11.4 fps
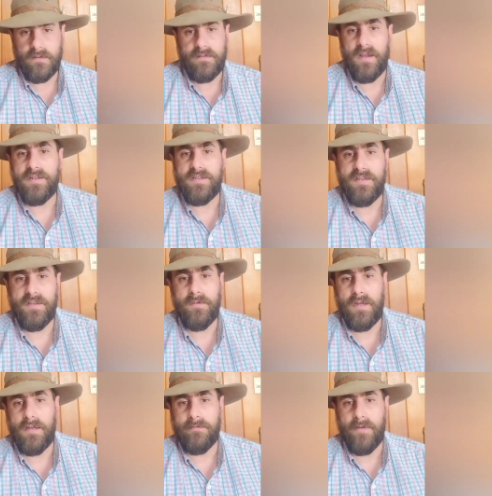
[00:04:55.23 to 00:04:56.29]
touch to
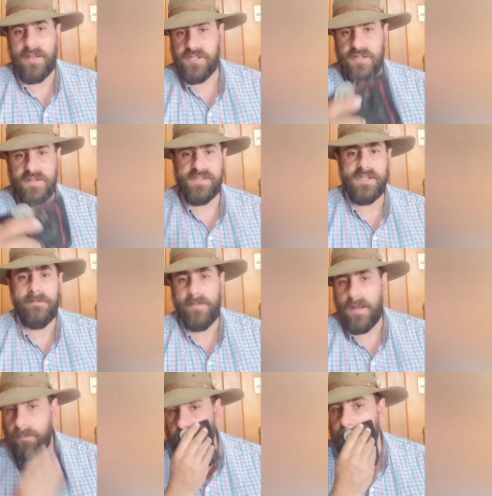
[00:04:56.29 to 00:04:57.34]
uh, freshen yourself
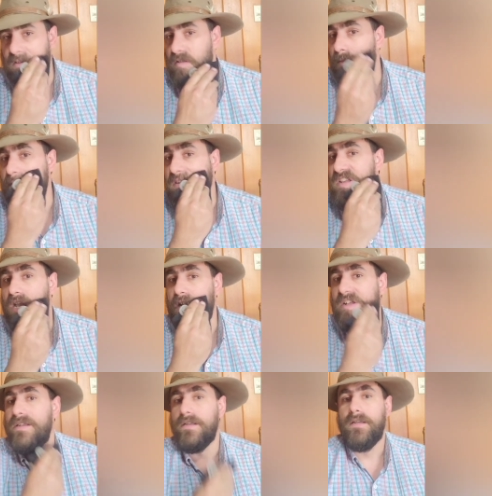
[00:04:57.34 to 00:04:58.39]
up or something. Maybe you
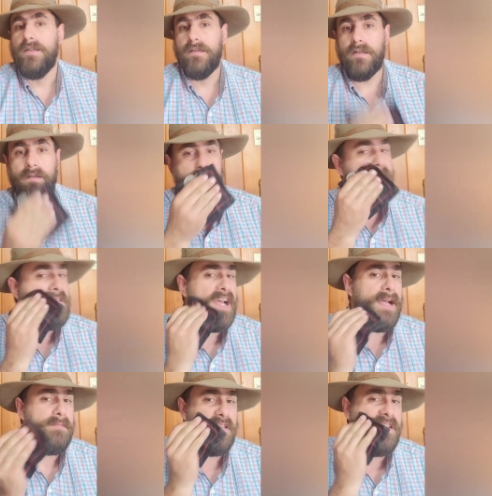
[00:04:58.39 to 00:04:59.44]
gotta, you know,
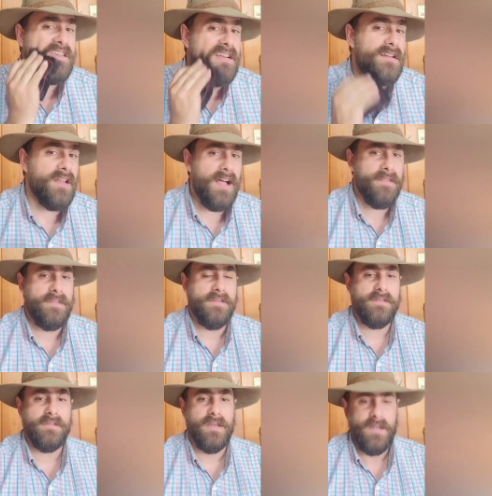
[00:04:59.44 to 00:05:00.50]
sometimes just a cloth is